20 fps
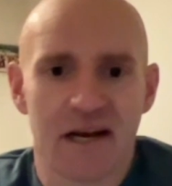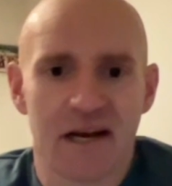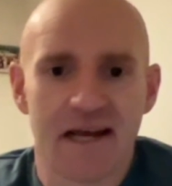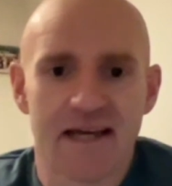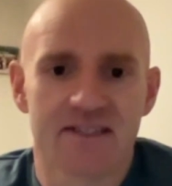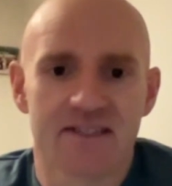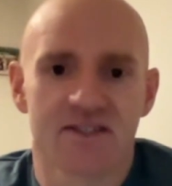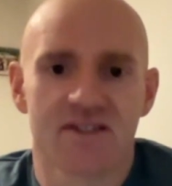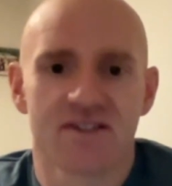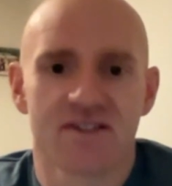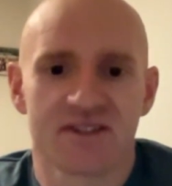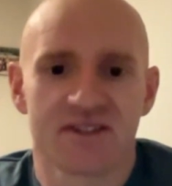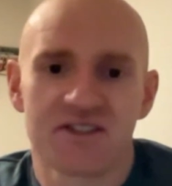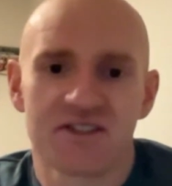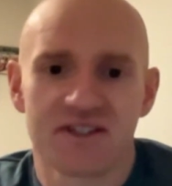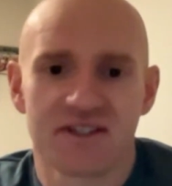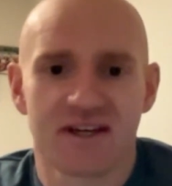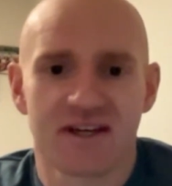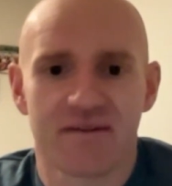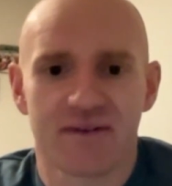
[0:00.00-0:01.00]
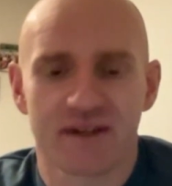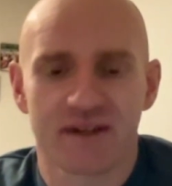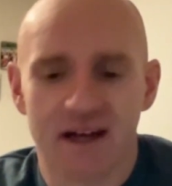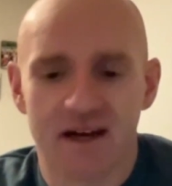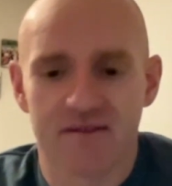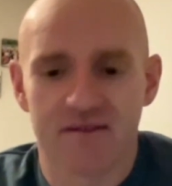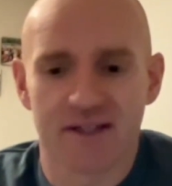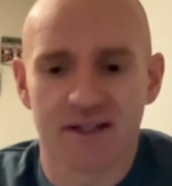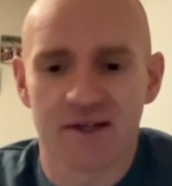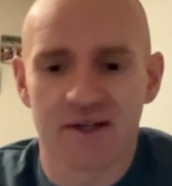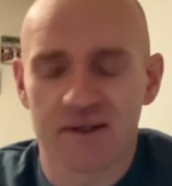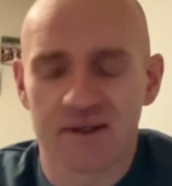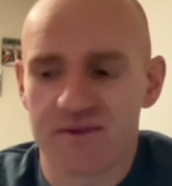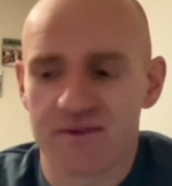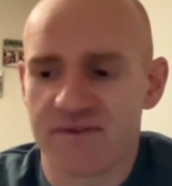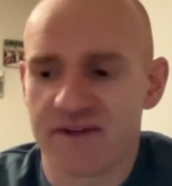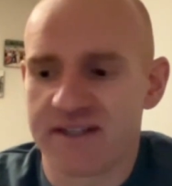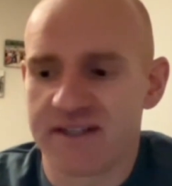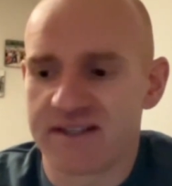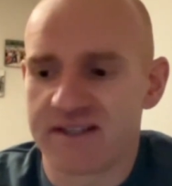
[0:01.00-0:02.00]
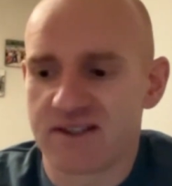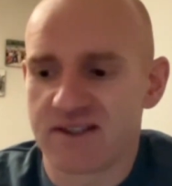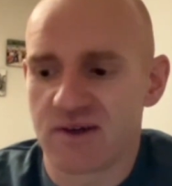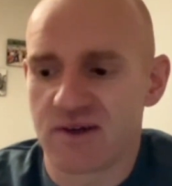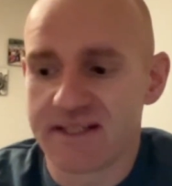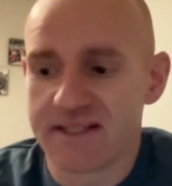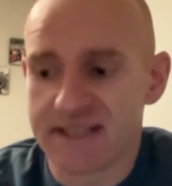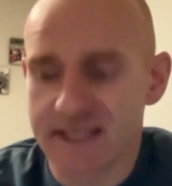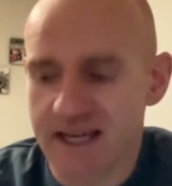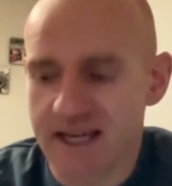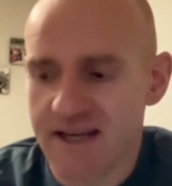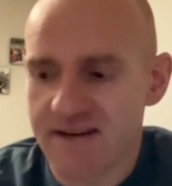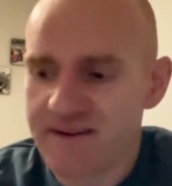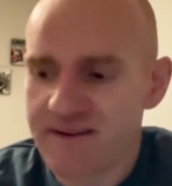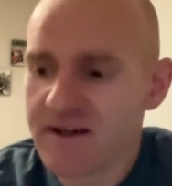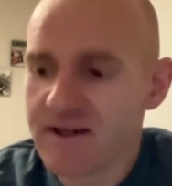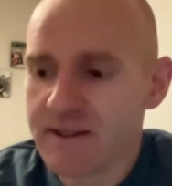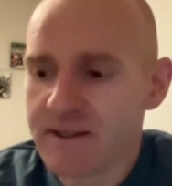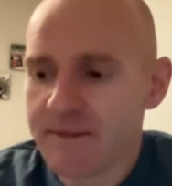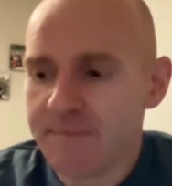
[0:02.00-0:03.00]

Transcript: lasers and you should have a go at the fin. So I did.